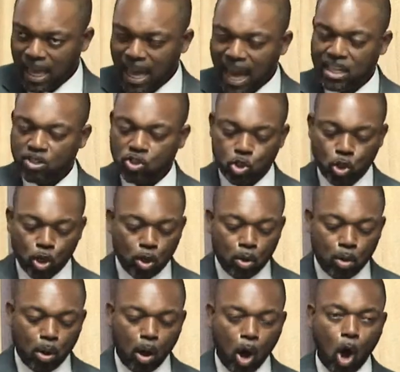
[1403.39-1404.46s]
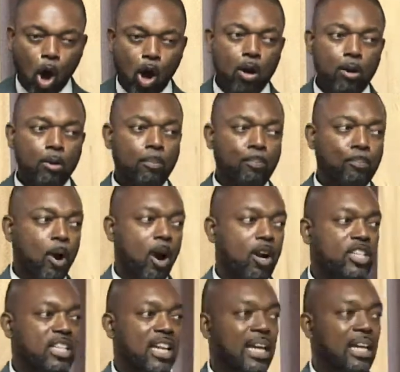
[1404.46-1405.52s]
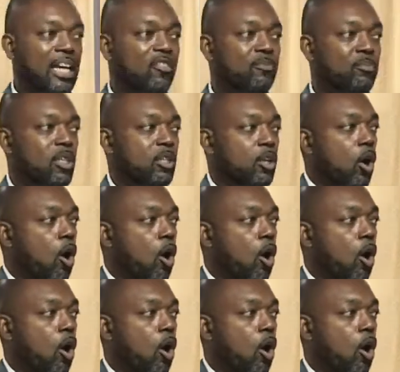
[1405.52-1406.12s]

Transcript: And so our party in government,